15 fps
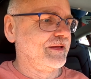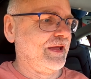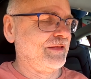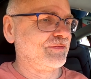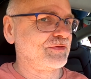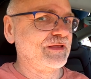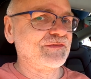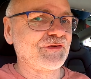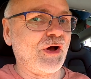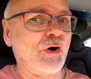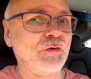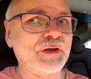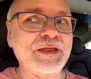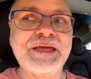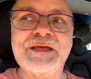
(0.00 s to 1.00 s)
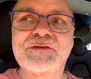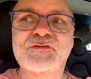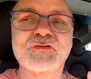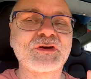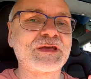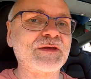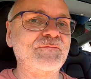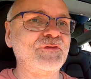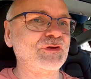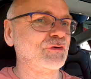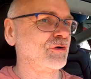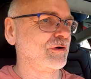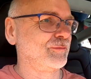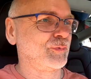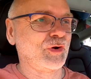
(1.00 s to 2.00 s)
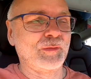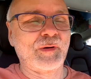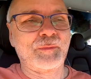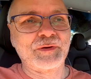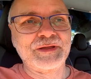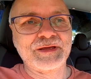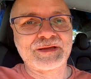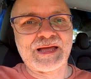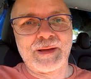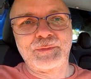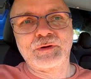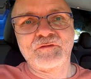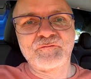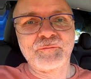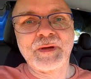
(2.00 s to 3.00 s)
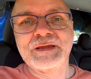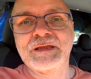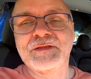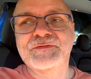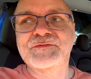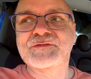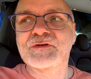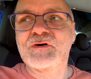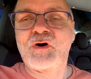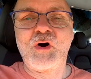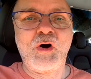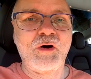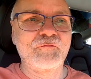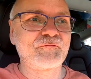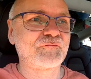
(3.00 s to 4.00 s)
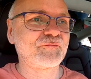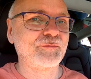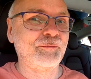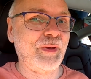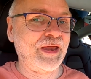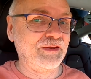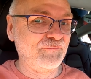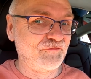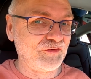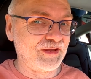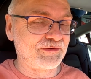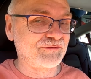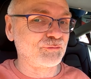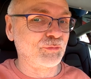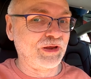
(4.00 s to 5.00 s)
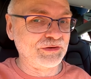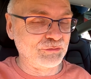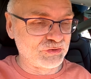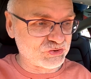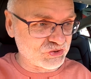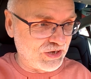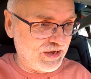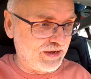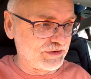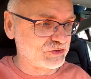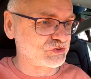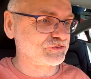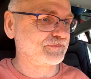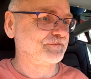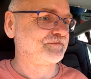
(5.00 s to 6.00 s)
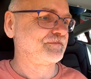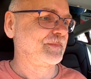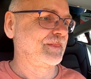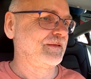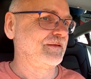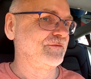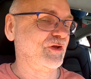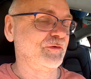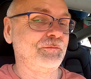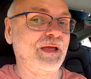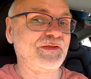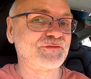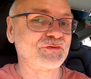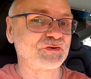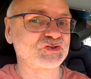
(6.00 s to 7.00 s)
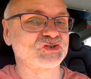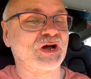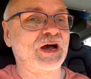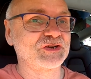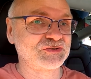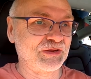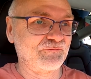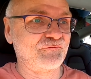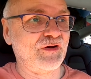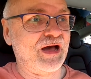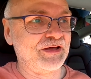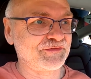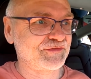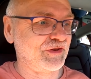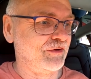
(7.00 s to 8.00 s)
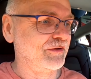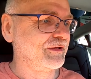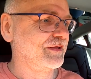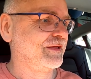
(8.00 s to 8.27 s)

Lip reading: And this only to give you probably a couple of minutes of benefit when you charge. So it makes your charging faster.